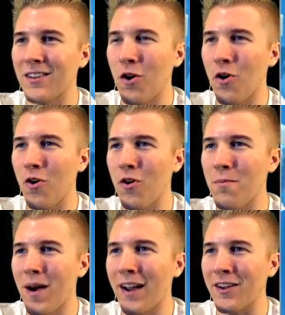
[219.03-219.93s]
Oh
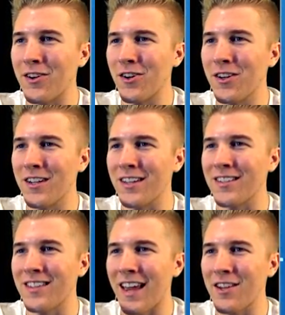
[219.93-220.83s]
my
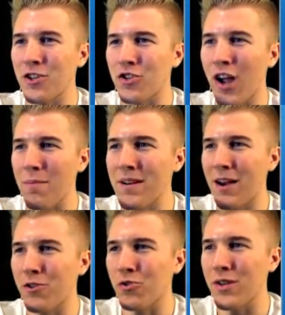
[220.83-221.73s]
goodness. And he's just chopping
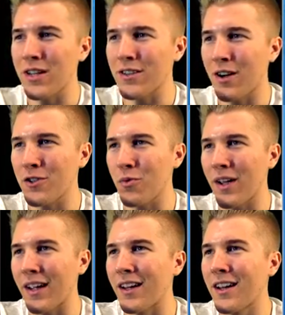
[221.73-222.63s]
down trees on his
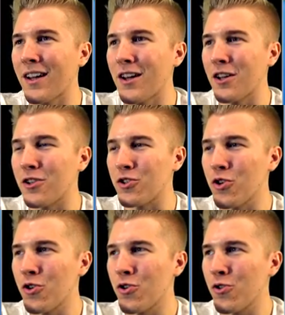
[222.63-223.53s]
way.
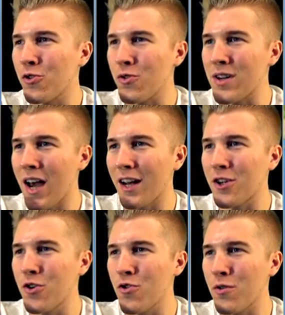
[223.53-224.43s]
Dude,
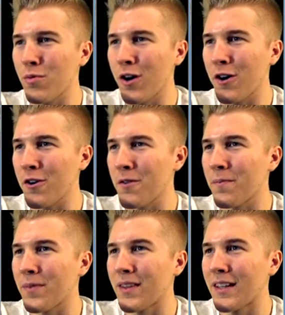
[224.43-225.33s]
not cool, bro.
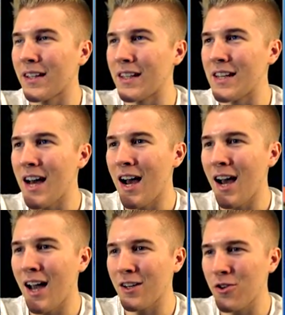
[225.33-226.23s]

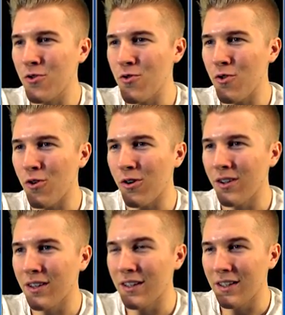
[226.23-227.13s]
Not cool.
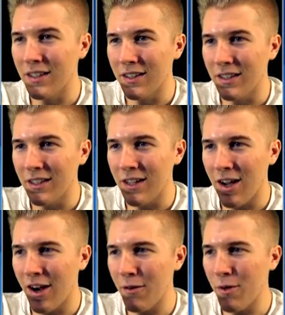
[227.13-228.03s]

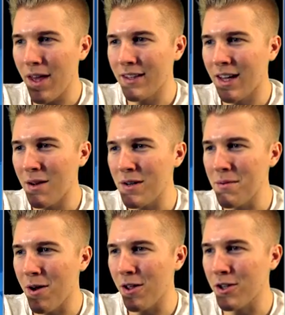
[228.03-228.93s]
All right, well, that's got to be
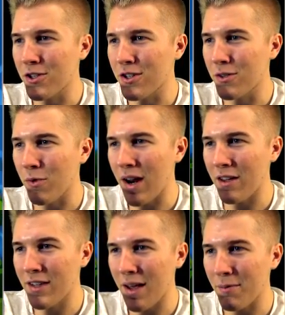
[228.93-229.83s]
demolished. What
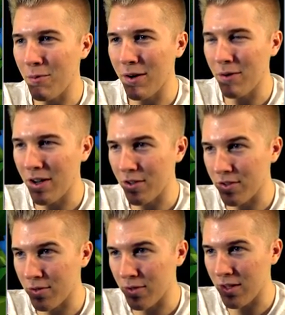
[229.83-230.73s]
else happened? What, what
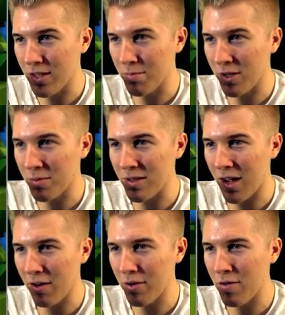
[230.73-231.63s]
else? This must be...
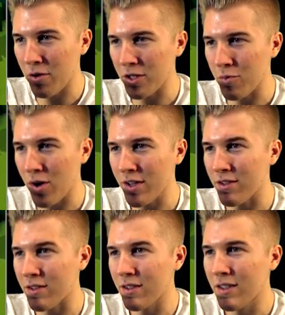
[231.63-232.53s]
I don't even know what this
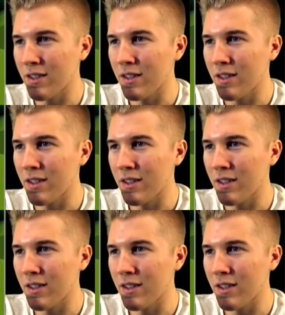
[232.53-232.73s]
was.